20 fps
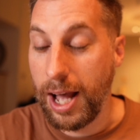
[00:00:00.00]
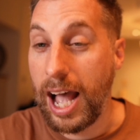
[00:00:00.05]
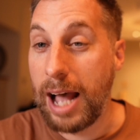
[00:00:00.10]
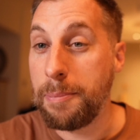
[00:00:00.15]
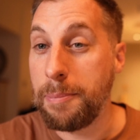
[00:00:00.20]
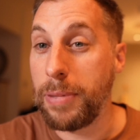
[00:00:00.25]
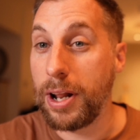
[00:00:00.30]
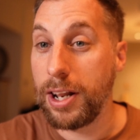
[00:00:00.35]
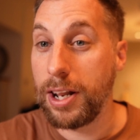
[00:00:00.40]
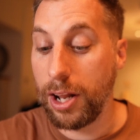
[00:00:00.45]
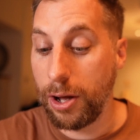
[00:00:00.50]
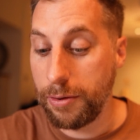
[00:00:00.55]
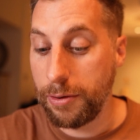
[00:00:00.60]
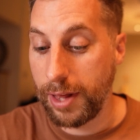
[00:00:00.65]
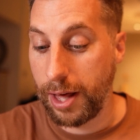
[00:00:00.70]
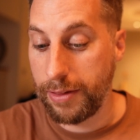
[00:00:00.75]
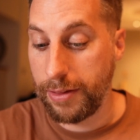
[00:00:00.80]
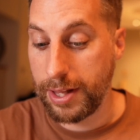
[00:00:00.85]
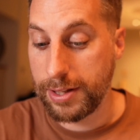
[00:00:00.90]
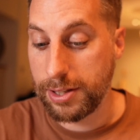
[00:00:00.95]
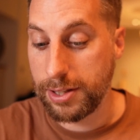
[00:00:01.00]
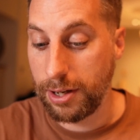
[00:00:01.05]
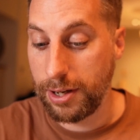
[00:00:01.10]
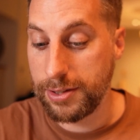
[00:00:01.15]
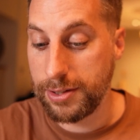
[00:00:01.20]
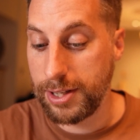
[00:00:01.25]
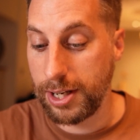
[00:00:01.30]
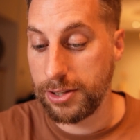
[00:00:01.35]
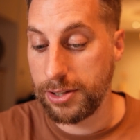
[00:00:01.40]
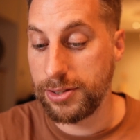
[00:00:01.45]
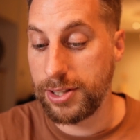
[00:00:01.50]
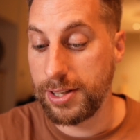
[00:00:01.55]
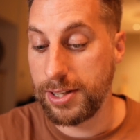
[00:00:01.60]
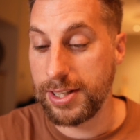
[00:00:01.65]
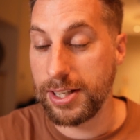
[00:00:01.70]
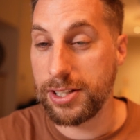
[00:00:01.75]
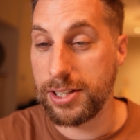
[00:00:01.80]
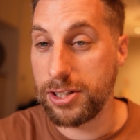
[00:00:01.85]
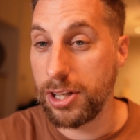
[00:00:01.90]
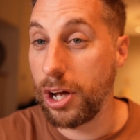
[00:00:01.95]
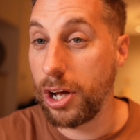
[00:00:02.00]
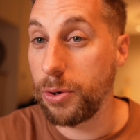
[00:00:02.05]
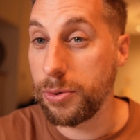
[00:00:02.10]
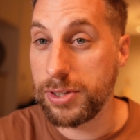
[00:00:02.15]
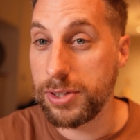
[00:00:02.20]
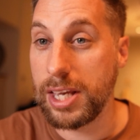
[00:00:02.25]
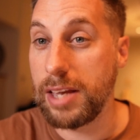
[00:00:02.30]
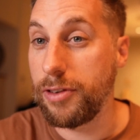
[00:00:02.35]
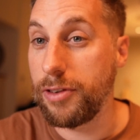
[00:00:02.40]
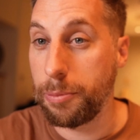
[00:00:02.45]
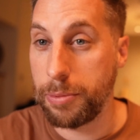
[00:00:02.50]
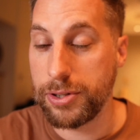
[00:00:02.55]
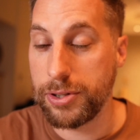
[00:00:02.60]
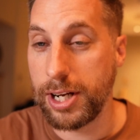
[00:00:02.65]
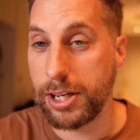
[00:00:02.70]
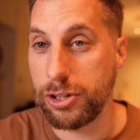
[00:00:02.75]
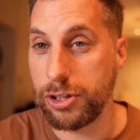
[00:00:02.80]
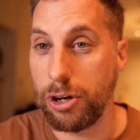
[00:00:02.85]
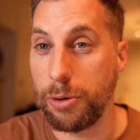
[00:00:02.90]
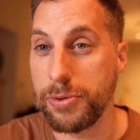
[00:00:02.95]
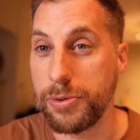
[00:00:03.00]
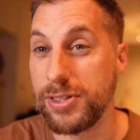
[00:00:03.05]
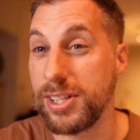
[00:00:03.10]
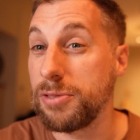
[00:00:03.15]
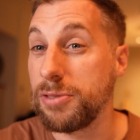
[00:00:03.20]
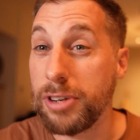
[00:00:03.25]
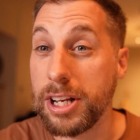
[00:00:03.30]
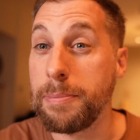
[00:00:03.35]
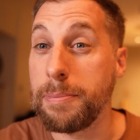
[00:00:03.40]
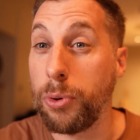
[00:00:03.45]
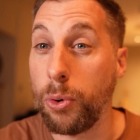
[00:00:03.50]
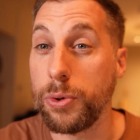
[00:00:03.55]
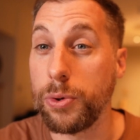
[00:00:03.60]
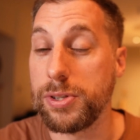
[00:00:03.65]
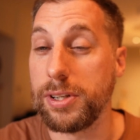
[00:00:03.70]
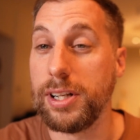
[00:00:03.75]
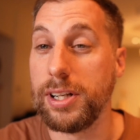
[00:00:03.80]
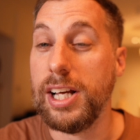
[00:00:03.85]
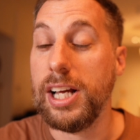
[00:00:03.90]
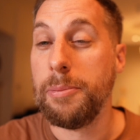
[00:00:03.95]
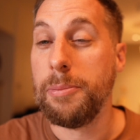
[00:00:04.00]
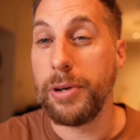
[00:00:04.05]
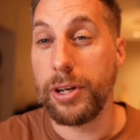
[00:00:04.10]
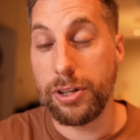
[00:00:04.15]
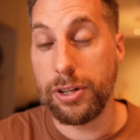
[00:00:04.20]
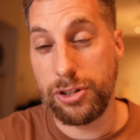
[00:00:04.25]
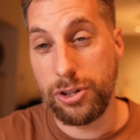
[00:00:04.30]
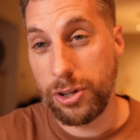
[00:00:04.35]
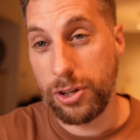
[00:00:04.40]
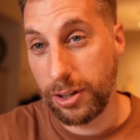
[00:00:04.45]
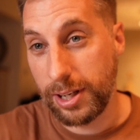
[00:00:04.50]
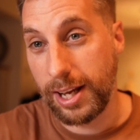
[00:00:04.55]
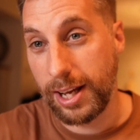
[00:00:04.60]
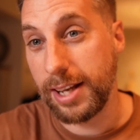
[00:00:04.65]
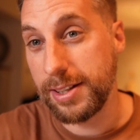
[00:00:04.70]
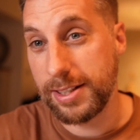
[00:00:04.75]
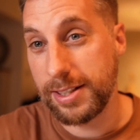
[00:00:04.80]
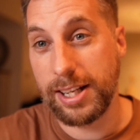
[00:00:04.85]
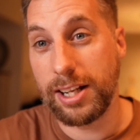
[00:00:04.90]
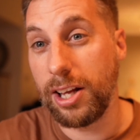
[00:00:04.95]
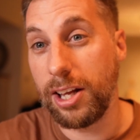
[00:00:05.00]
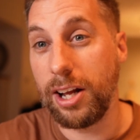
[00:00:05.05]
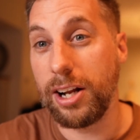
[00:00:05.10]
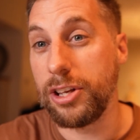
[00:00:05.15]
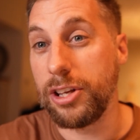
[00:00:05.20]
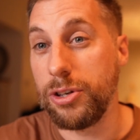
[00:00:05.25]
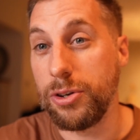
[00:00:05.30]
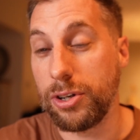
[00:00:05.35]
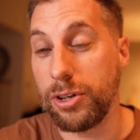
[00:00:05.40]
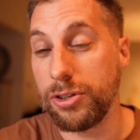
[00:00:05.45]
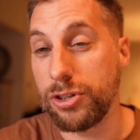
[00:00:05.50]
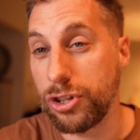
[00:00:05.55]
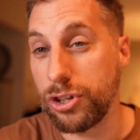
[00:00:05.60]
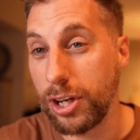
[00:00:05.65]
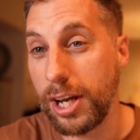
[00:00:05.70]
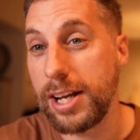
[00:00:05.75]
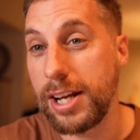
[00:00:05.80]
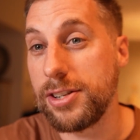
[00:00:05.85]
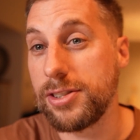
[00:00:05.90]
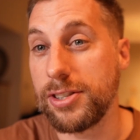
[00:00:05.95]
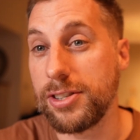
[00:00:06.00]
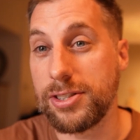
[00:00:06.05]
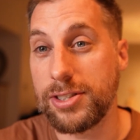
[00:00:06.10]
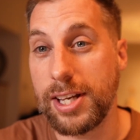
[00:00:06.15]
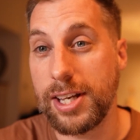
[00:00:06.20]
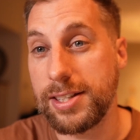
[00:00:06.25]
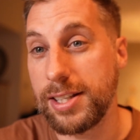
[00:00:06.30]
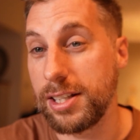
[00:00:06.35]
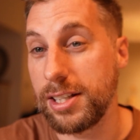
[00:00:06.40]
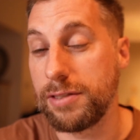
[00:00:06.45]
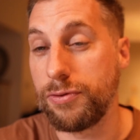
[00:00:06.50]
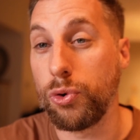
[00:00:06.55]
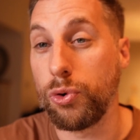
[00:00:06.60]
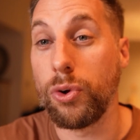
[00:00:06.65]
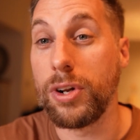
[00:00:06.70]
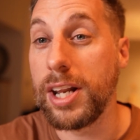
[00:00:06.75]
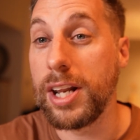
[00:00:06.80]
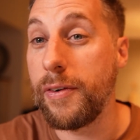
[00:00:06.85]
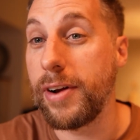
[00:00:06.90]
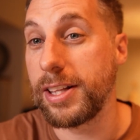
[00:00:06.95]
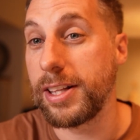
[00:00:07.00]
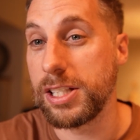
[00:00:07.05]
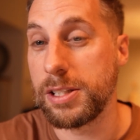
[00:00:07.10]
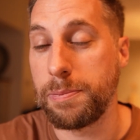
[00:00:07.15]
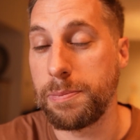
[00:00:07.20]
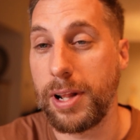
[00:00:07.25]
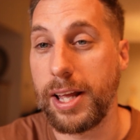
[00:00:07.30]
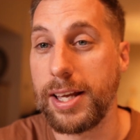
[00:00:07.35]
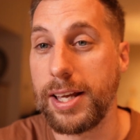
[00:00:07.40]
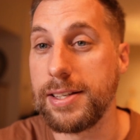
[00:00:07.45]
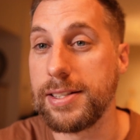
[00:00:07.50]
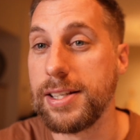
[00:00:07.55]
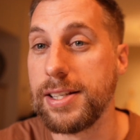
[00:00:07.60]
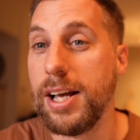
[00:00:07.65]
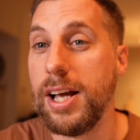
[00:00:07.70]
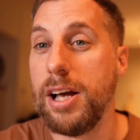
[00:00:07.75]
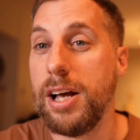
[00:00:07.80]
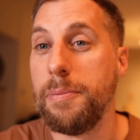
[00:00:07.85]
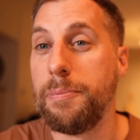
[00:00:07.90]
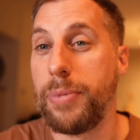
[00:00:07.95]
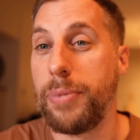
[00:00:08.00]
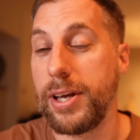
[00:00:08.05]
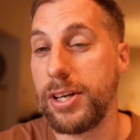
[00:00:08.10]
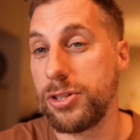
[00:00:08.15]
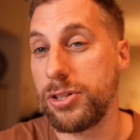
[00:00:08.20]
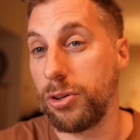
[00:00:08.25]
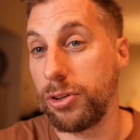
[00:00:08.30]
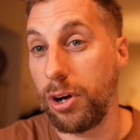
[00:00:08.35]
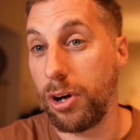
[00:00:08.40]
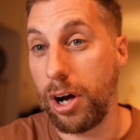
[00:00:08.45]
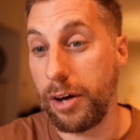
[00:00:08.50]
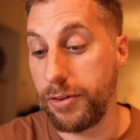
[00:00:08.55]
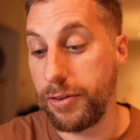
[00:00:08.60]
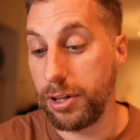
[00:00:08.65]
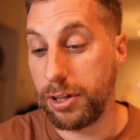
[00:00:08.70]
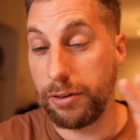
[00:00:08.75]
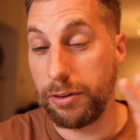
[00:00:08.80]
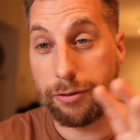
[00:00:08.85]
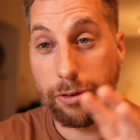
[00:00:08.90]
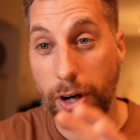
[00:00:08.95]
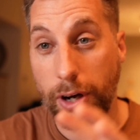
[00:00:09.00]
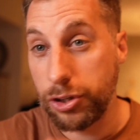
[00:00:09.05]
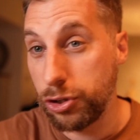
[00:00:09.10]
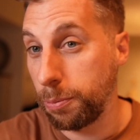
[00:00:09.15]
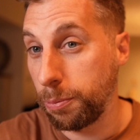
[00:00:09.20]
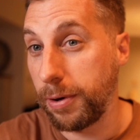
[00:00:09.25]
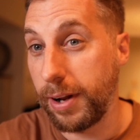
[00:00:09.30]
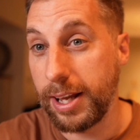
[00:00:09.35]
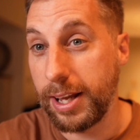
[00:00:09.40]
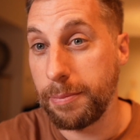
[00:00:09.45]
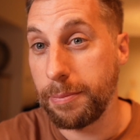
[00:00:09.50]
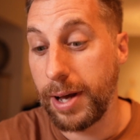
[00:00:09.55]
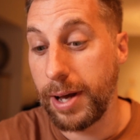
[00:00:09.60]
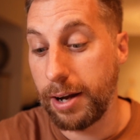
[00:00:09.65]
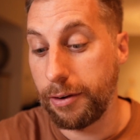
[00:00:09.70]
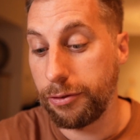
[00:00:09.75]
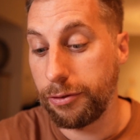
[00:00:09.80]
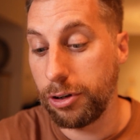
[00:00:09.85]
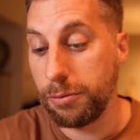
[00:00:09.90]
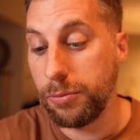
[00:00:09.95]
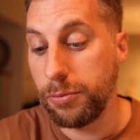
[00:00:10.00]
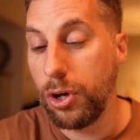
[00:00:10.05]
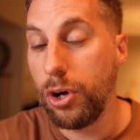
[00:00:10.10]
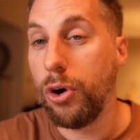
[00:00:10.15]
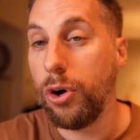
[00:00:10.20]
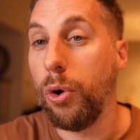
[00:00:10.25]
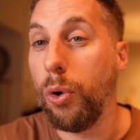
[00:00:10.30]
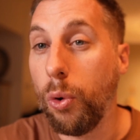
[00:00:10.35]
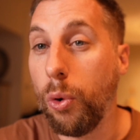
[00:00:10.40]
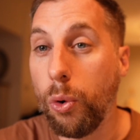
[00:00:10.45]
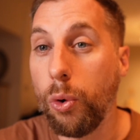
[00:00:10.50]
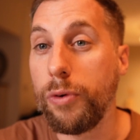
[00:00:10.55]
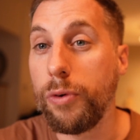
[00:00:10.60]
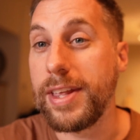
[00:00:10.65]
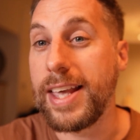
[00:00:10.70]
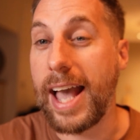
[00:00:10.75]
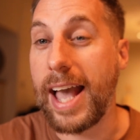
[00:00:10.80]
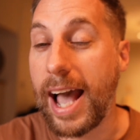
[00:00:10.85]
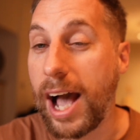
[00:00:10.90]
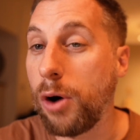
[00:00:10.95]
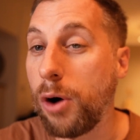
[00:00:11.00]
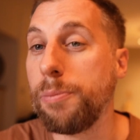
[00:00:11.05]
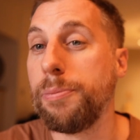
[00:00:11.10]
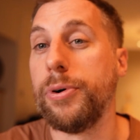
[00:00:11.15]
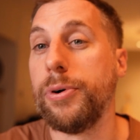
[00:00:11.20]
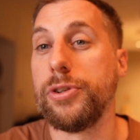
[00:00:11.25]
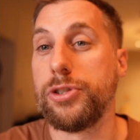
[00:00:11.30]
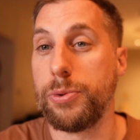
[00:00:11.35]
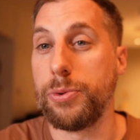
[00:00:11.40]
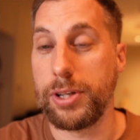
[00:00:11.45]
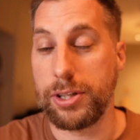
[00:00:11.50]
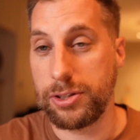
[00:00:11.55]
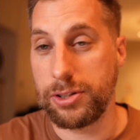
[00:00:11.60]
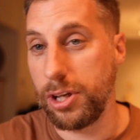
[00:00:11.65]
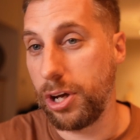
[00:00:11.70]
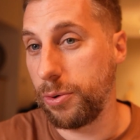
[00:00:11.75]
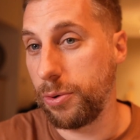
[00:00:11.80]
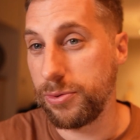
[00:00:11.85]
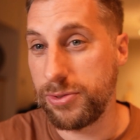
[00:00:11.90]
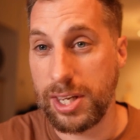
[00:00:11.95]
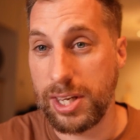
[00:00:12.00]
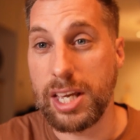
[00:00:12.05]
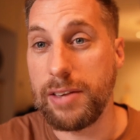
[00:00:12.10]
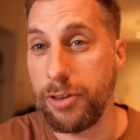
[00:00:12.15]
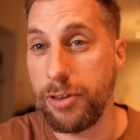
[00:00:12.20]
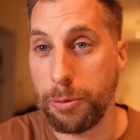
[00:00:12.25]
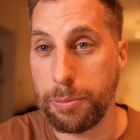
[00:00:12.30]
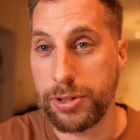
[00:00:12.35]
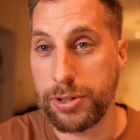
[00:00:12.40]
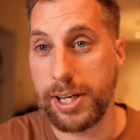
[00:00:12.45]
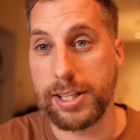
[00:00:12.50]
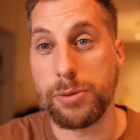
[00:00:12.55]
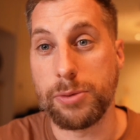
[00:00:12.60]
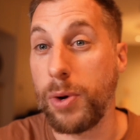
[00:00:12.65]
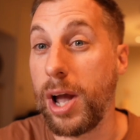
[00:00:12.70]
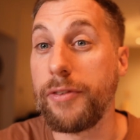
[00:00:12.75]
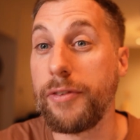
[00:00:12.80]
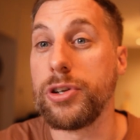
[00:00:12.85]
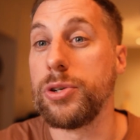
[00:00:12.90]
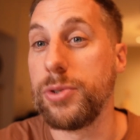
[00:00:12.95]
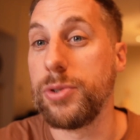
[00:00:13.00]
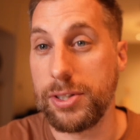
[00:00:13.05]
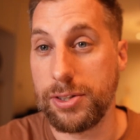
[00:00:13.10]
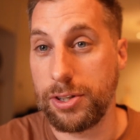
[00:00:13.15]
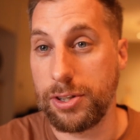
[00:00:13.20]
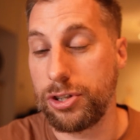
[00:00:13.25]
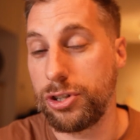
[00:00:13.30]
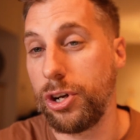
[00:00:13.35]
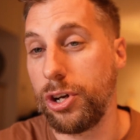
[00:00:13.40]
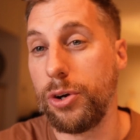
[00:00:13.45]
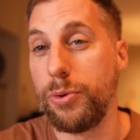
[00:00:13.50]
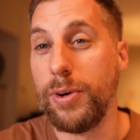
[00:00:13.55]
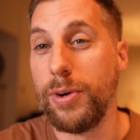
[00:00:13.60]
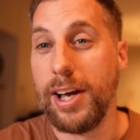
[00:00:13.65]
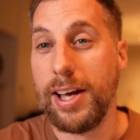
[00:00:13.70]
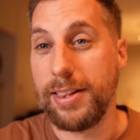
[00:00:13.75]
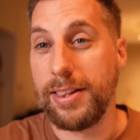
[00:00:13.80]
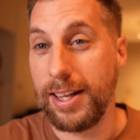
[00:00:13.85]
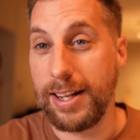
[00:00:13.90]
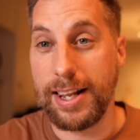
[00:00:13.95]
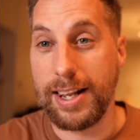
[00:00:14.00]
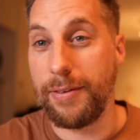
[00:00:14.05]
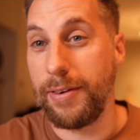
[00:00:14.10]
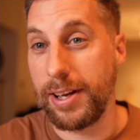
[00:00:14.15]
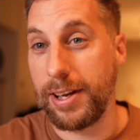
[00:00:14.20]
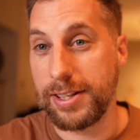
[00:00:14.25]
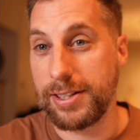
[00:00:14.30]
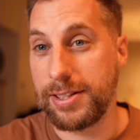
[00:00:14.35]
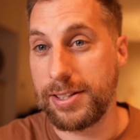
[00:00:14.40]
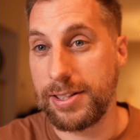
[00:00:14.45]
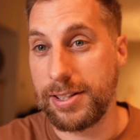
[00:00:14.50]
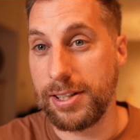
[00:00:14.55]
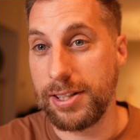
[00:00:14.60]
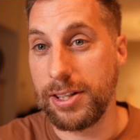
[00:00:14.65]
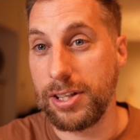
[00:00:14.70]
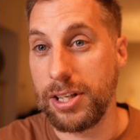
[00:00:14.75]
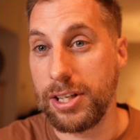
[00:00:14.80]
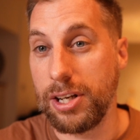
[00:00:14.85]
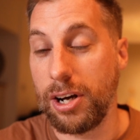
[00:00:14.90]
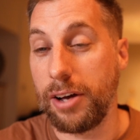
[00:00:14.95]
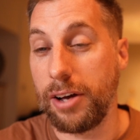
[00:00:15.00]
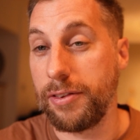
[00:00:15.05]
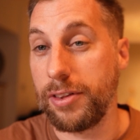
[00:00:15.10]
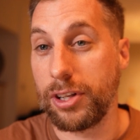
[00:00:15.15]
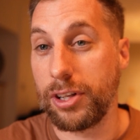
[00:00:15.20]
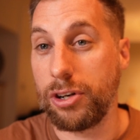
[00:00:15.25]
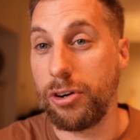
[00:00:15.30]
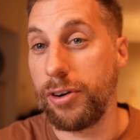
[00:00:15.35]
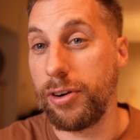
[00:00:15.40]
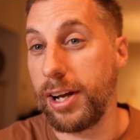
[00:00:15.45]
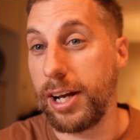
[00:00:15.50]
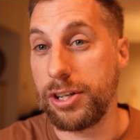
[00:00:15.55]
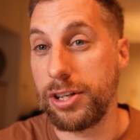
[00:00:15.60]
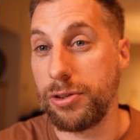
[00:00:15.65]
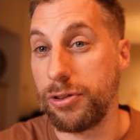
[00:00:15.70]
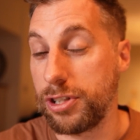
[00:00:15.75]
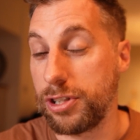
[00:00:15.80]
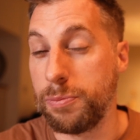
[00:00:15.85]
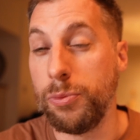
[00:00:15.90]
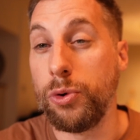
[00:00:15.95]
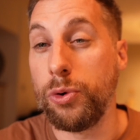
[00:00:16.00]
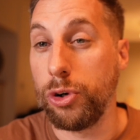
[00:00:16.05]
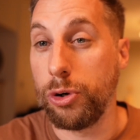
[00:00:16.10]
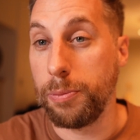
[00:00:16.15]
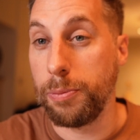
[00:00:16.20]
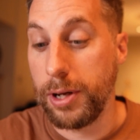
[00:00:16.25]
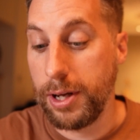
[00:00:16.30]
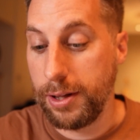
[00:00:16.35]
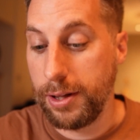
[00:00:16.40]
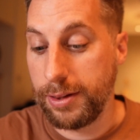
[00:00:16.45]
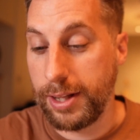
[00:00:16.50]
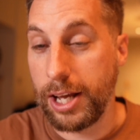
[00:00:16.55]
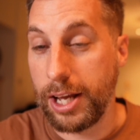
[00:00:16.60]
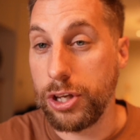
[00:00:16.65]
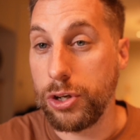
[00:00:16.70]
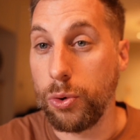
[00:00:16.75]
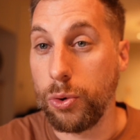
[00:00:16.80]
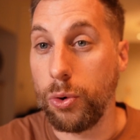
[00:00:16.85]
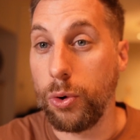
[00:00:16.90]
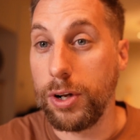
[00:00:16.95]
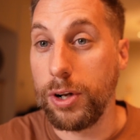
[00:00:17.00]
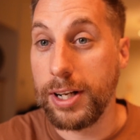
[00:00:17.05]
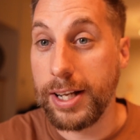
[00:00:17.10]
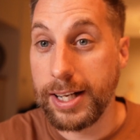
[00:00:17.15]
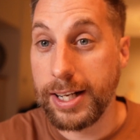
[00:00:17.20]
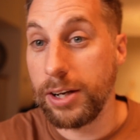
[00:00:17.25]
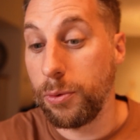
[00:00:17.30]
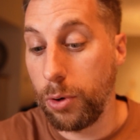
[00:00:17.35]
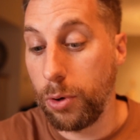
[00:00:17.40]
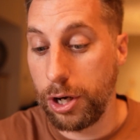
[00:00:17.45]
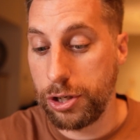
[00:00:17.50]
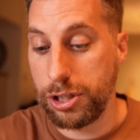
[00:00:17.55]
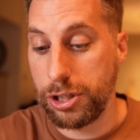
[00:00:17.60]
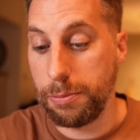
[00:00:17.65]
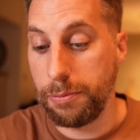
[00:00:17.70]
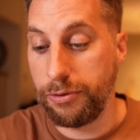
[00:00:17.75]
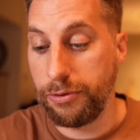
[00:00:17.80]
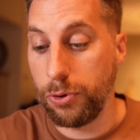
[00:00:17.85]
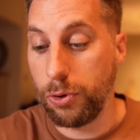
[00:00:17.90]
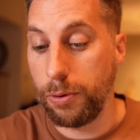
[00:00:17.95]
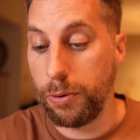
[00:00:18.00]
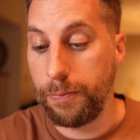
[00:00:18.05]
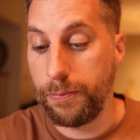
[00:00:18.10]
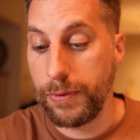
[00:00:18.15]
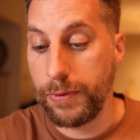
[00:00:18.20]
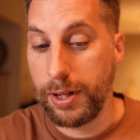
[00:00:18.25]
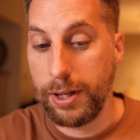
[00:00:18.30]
And below that, the entire section says external TV or projector options. This is really important because you can, as I said earlier, you can change the settings for your lyric displays based on either the device you're playing back from or the output to an external TV or projector, whatever you're using to show the lyrics to either the congregation or small group that you're leading worship for.